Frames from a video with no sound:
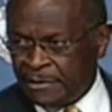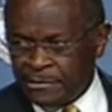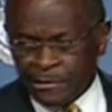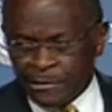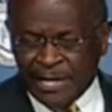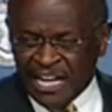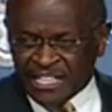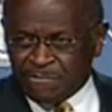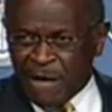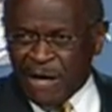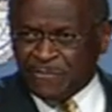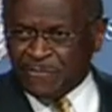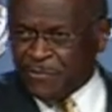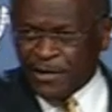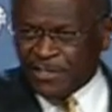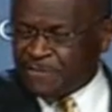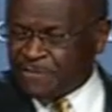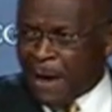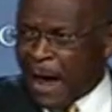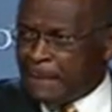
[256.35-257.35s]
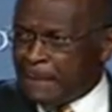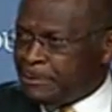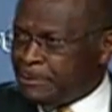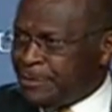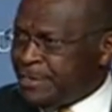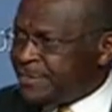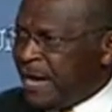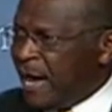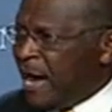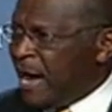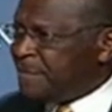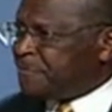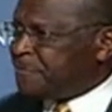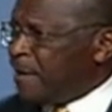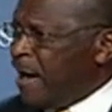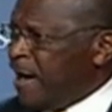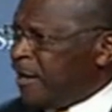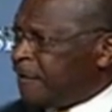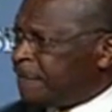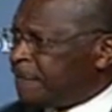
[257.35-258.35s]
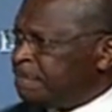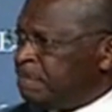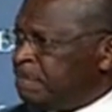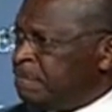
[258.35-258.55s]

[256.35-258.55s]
So that's my first problem with Dodd-Frank.